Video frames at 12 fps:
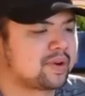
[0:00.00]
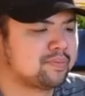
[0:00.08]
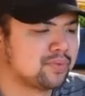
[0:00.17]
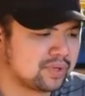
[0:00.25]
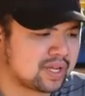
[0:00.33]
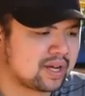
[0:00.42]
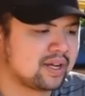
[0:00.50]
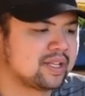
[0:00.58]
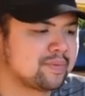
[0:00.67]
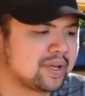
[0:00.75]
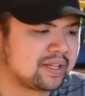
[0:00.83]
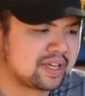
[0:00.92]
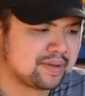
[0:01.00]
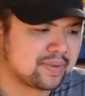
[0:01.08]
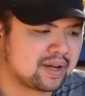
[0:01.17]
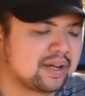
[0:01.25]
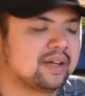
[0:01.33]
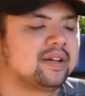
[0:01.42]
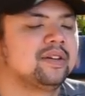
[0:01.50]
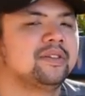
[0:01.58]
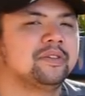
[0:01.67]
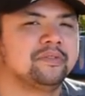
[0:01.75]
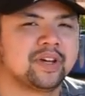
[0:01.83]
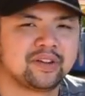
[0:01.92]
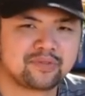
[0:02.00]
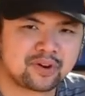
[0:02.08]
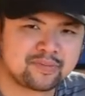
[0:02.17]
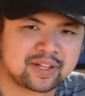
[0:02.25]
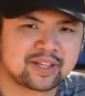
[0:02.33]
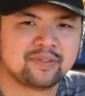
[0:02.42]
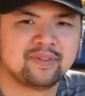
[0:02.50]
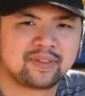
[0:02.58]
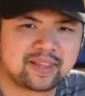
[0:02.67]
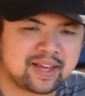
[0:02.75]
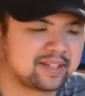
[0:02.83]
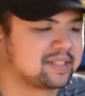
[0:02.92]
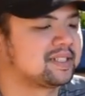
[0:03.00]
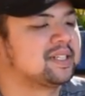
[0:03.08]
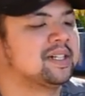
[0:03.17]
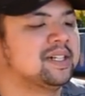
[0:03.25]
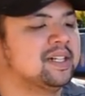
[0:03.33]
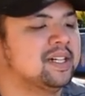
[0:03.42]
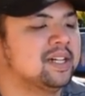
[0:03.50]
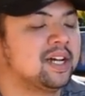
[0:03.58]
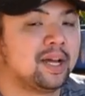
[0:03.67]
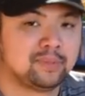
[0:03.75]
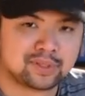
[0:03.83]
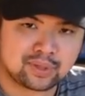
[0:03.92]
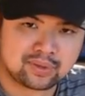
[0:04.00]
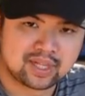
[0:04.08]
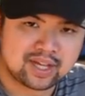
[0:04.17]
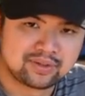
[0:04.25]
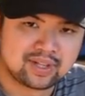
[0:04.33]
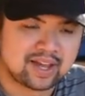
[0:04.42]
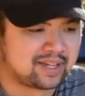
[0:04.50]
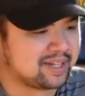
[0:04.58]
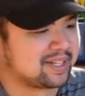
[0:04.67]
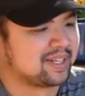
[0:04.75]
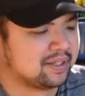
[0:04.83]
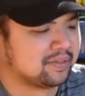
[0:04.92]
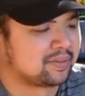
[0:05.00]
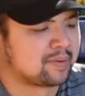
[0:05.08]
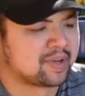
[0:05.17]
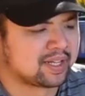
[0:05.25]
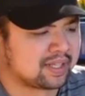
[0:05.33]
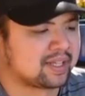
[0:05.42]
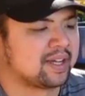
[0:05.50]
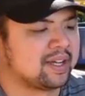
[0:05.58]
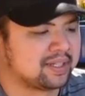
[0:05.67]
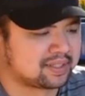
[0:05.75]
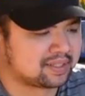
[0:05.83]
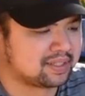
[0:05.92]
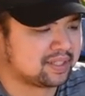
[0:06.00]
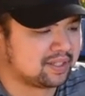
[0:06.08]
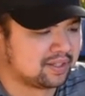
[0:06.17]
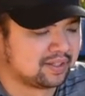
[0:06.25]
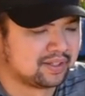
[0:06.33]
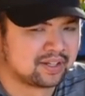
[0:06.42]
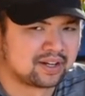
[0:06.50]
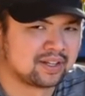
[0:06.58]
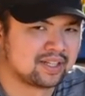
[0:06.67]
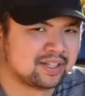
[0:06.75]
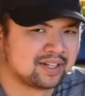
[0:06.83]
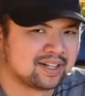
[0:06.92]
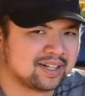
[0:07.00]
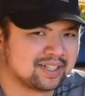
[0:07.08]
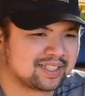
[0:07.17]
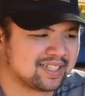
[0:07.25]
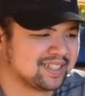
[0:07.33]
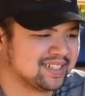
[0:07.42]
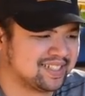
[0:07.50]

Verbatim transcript: From Muna naban. Very informative. Thanks. I'm so glad you like it. From Aneta S. Nerd alert.